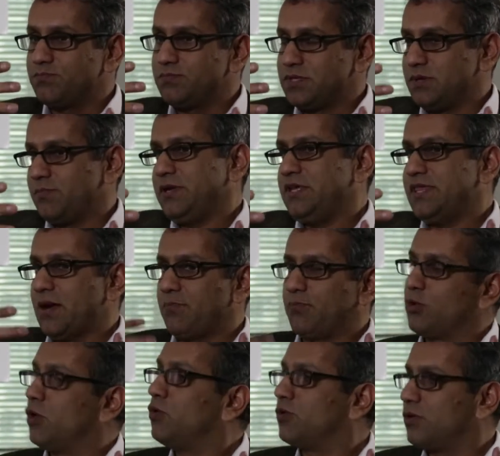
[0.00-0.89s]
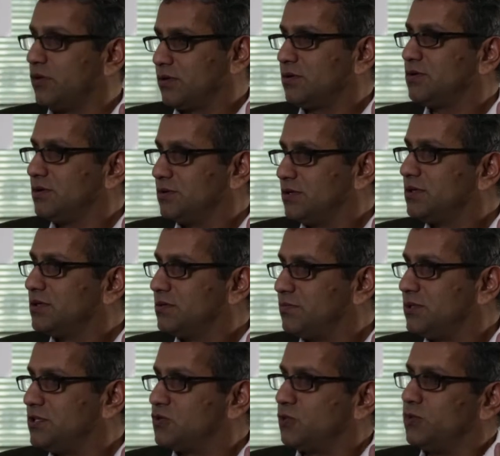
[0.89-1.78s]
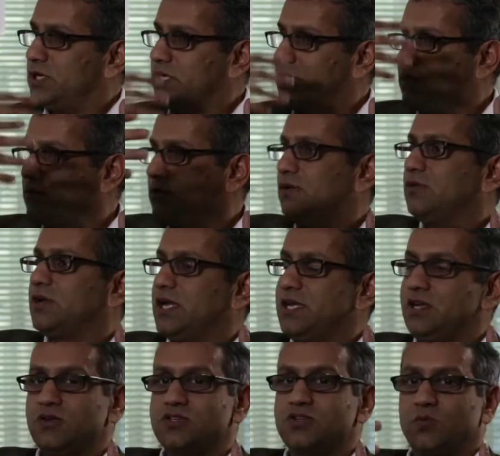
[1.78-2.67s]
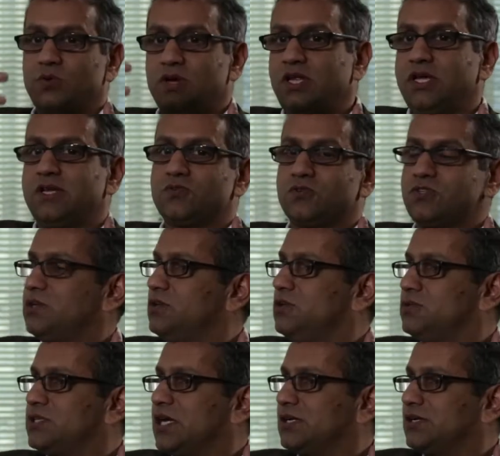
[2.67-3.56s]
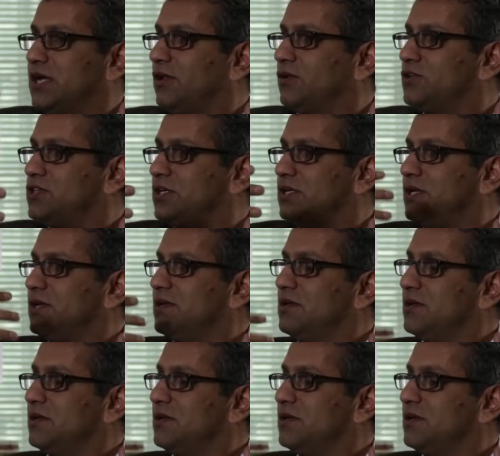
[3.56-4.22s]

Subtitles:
to be that broker between, okay, here's a really interesting new technology.